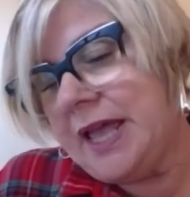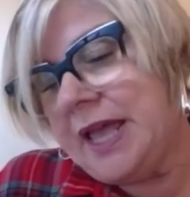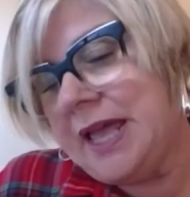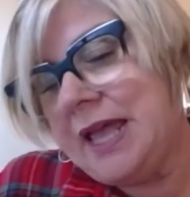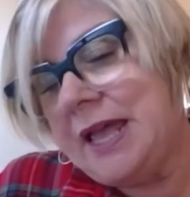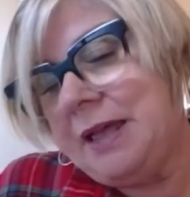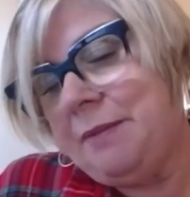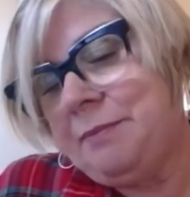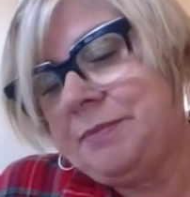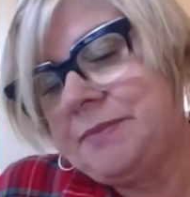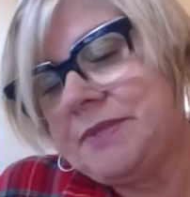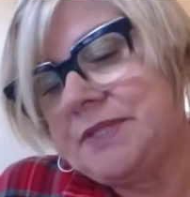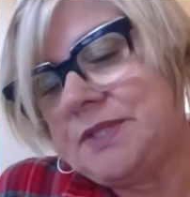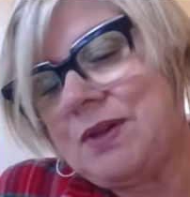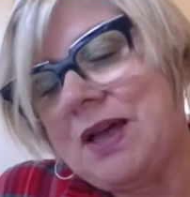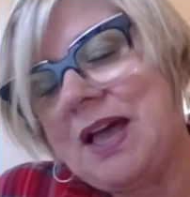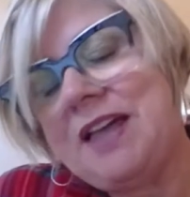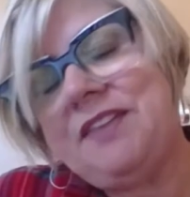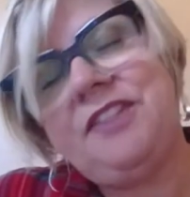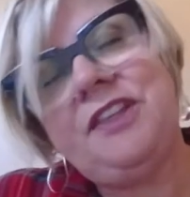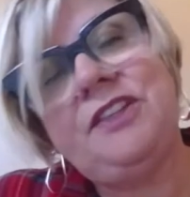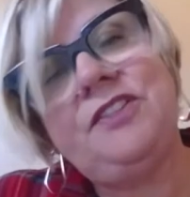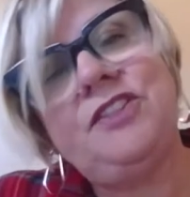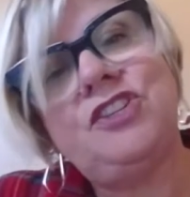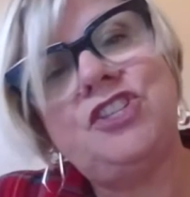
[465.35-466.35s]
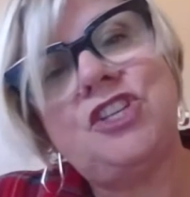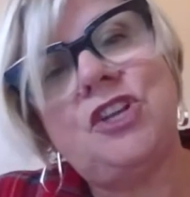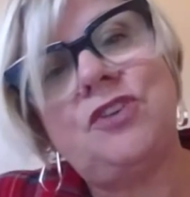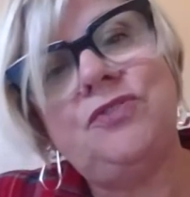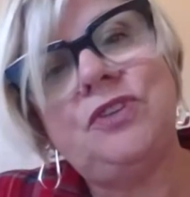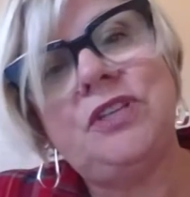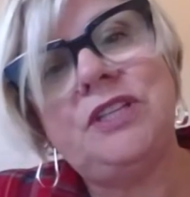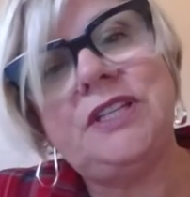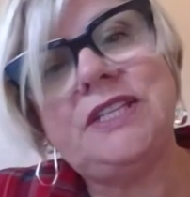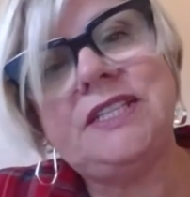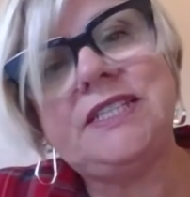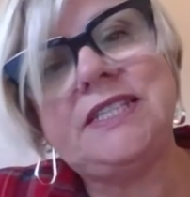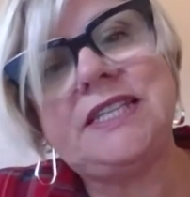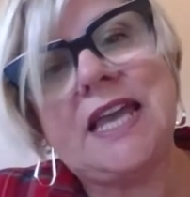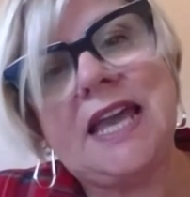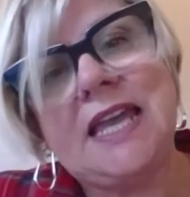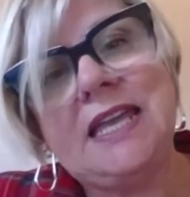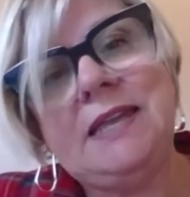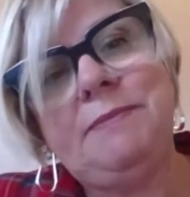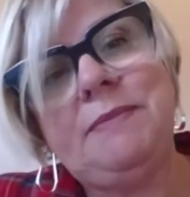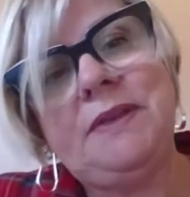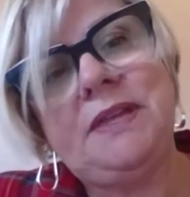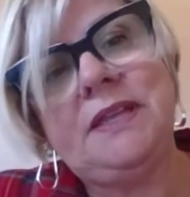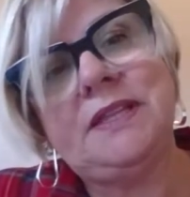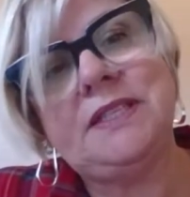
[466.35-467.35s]
So I think there's a really
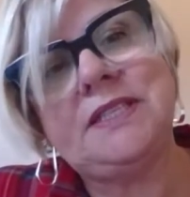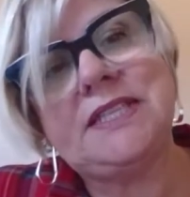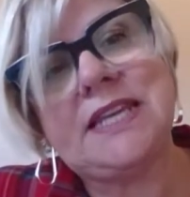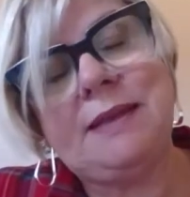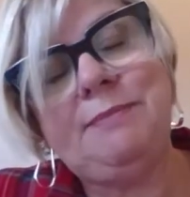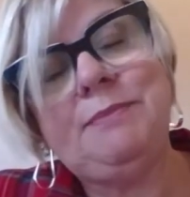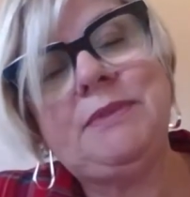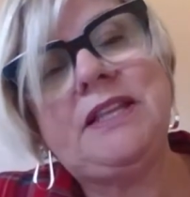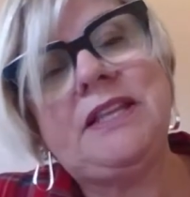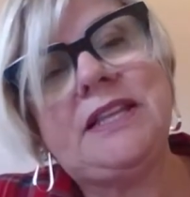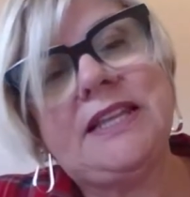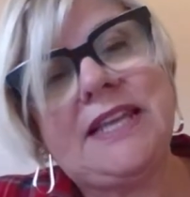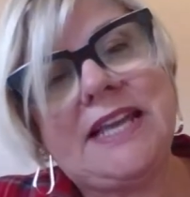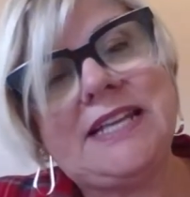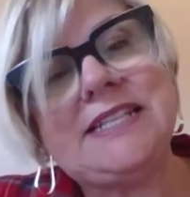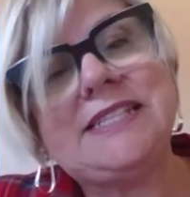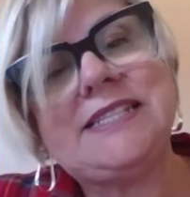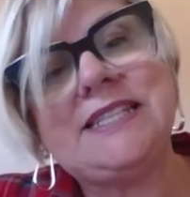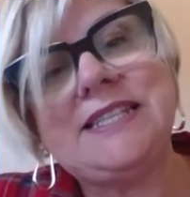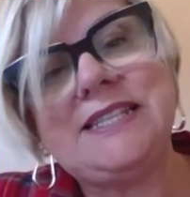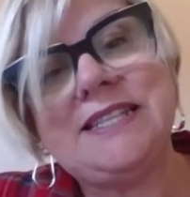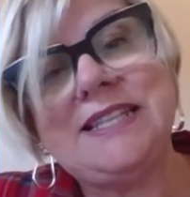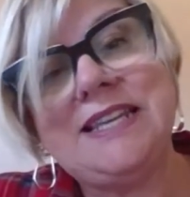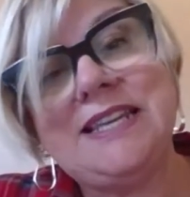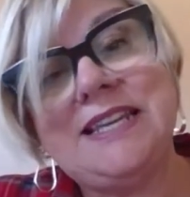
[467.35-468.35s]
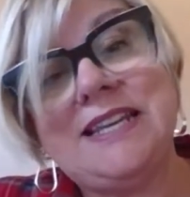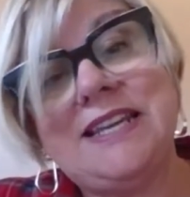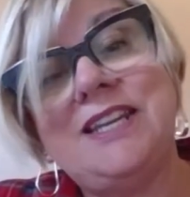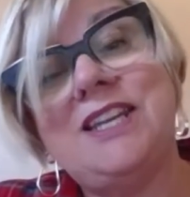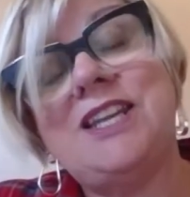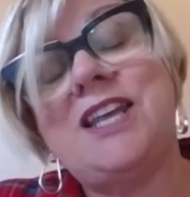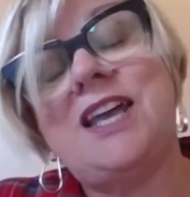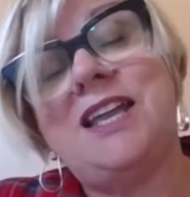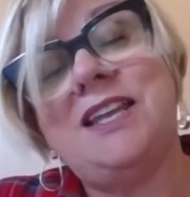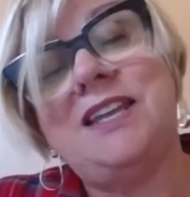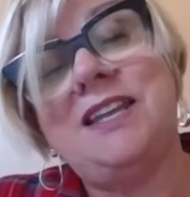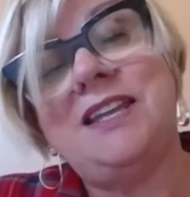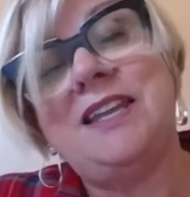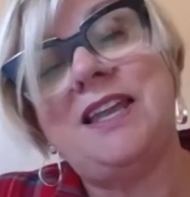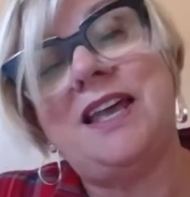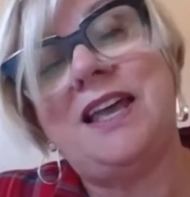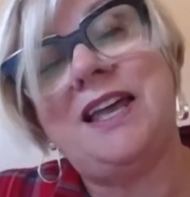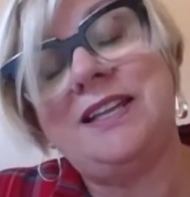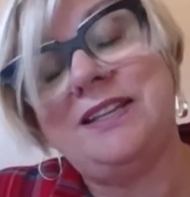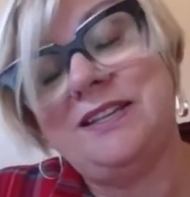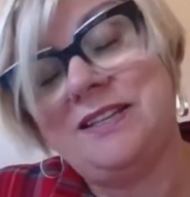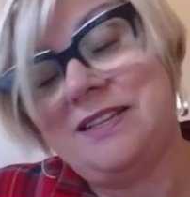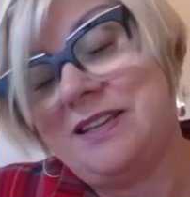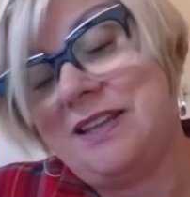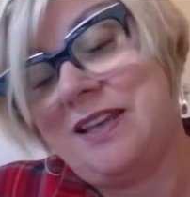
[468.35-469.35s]
timely lesson there,
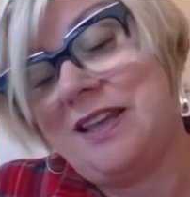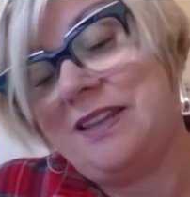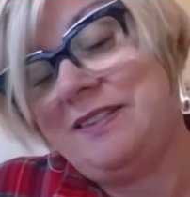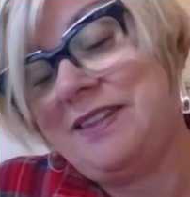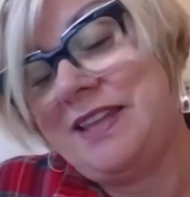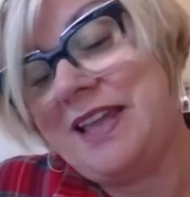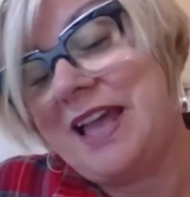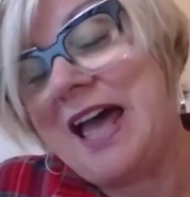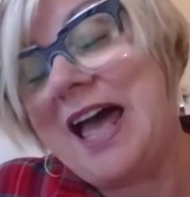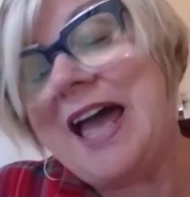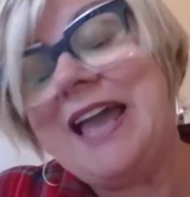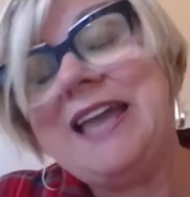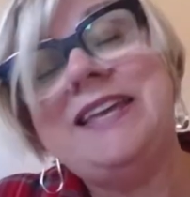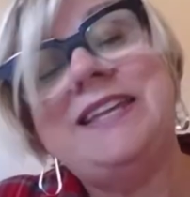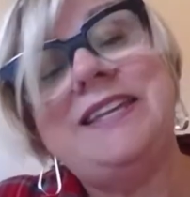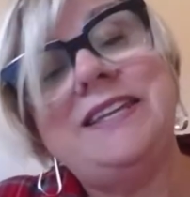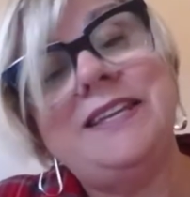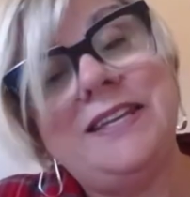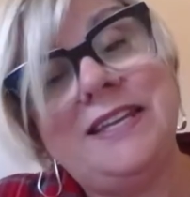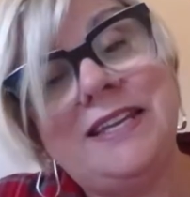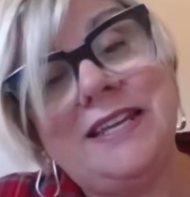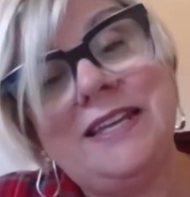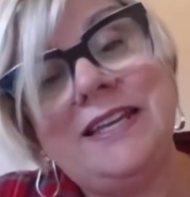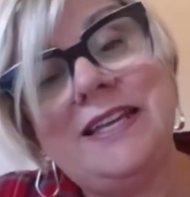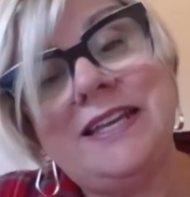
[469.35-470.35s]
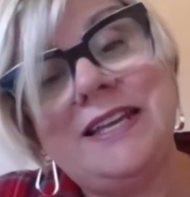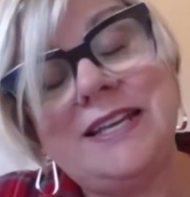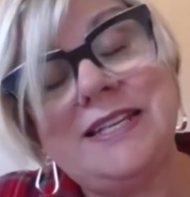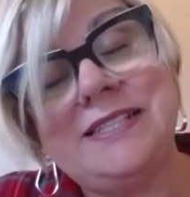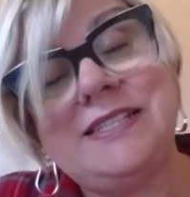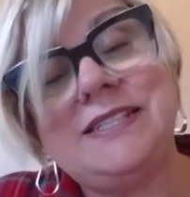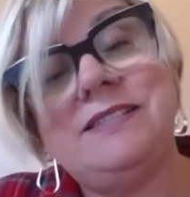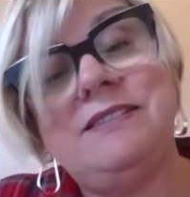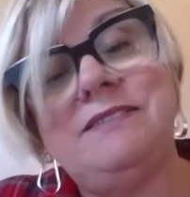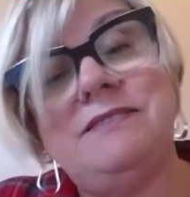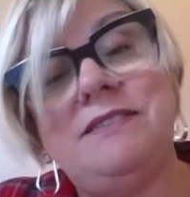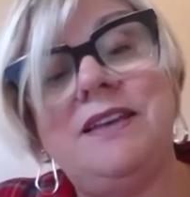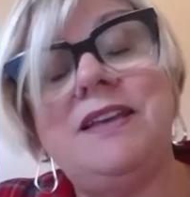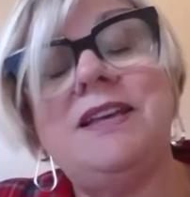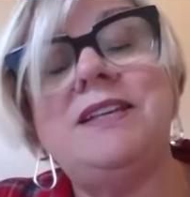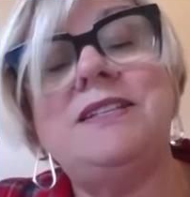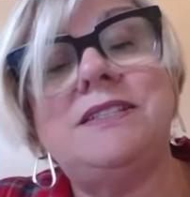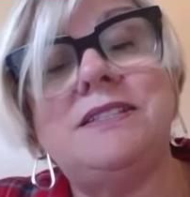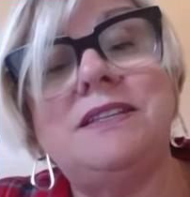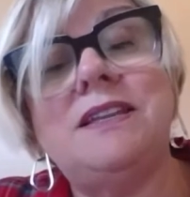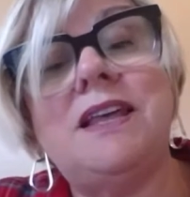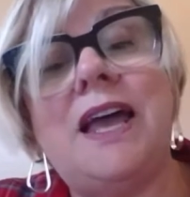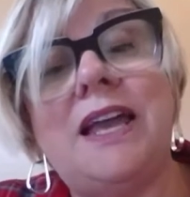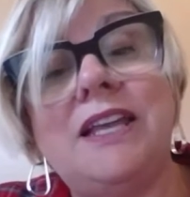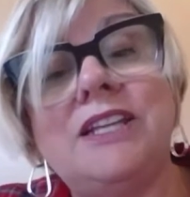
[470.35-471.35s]
and the irony
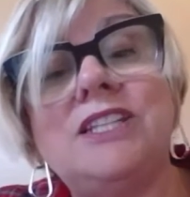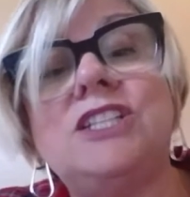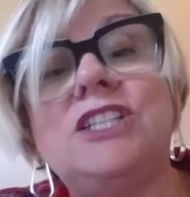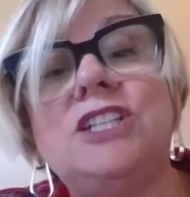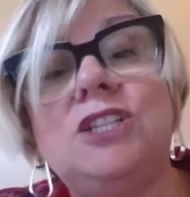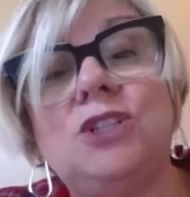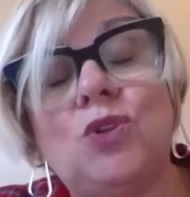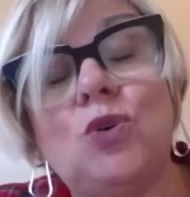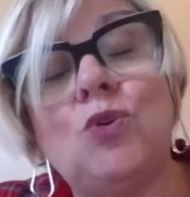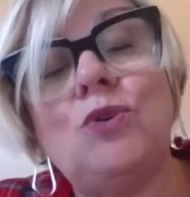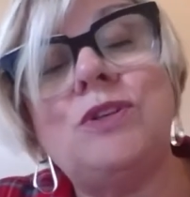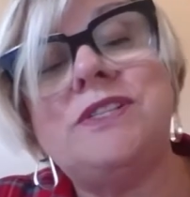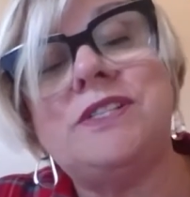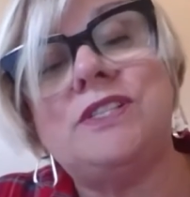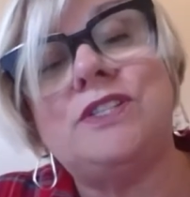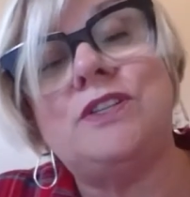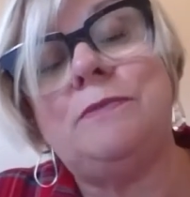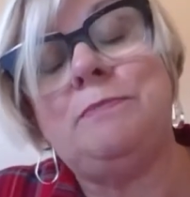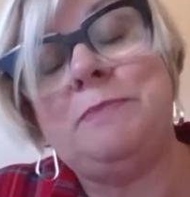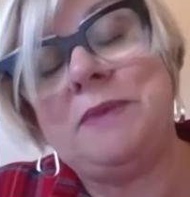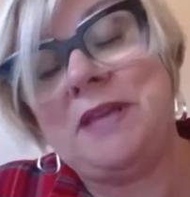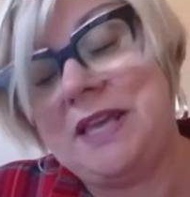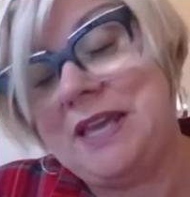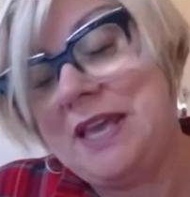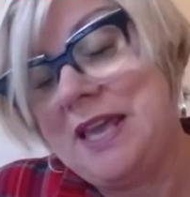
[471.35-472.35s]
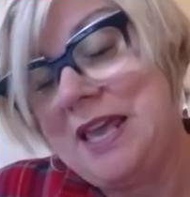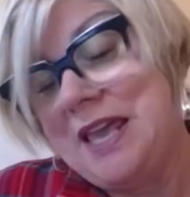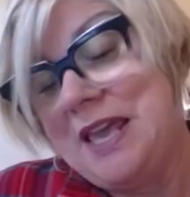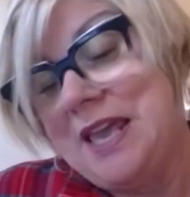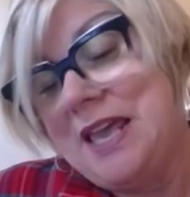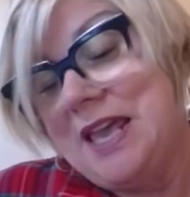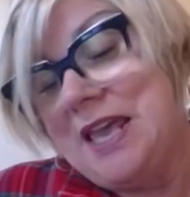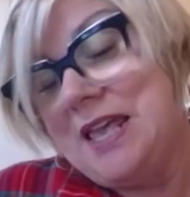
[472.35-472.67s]
isn't actually lost on me,